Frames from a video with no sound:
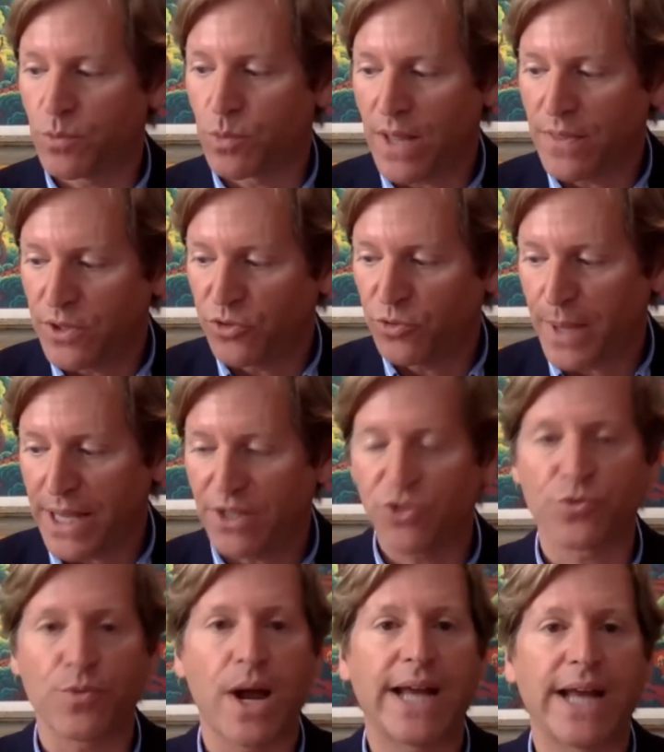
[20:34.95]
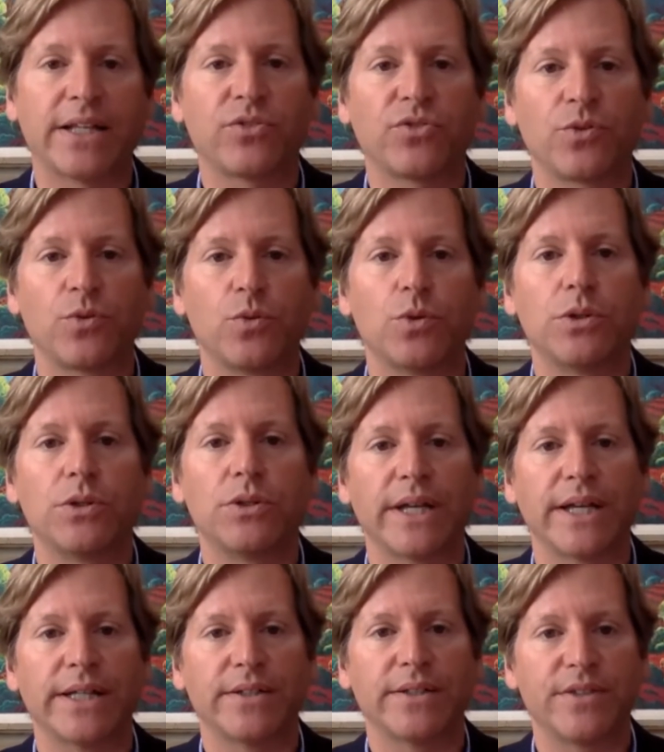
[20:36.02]
run the Spanish riding school
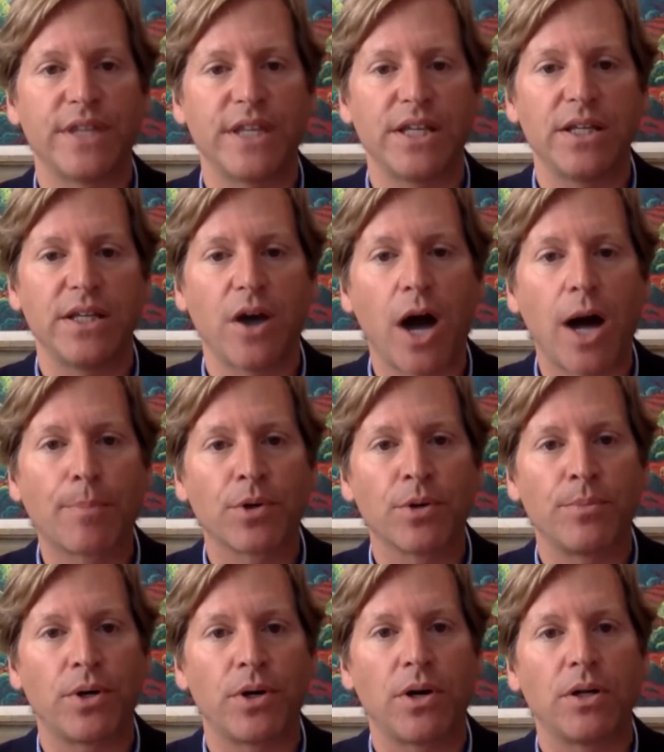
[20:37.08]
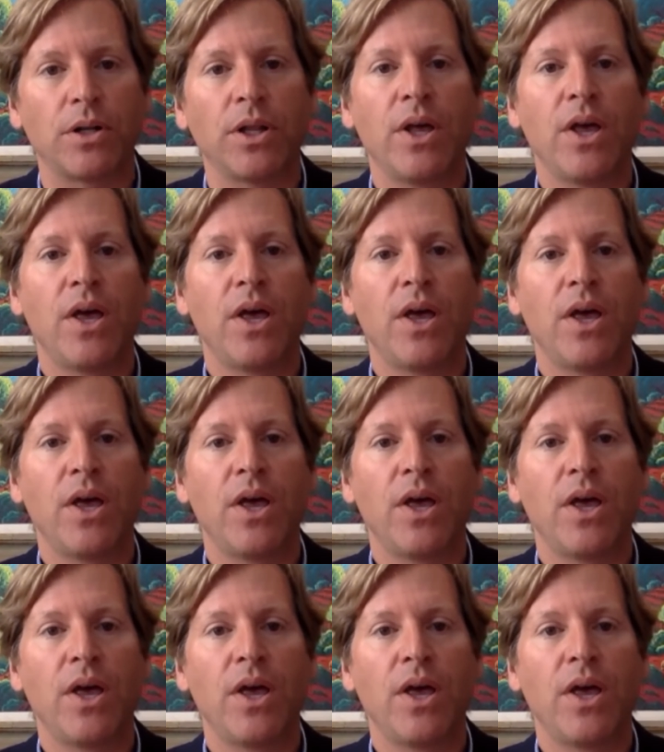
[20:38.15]
and the opera ball,